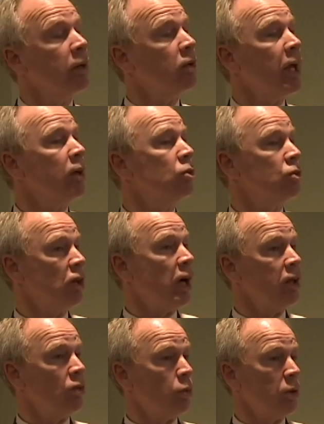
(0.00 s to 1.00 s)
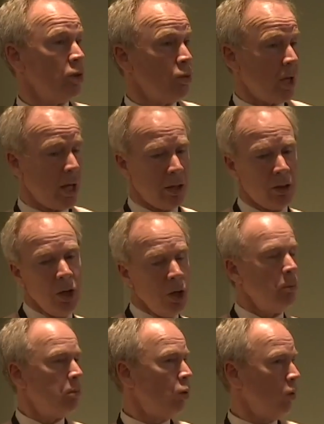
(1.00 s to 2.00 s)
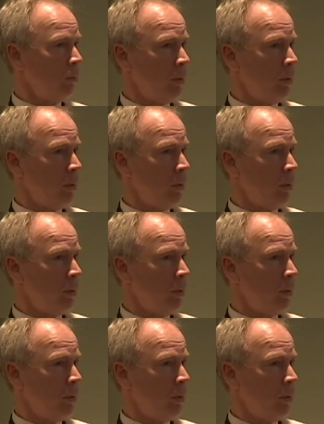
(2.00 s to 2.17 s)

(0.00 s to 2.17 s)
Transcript: Map Engineers owner Michael Price told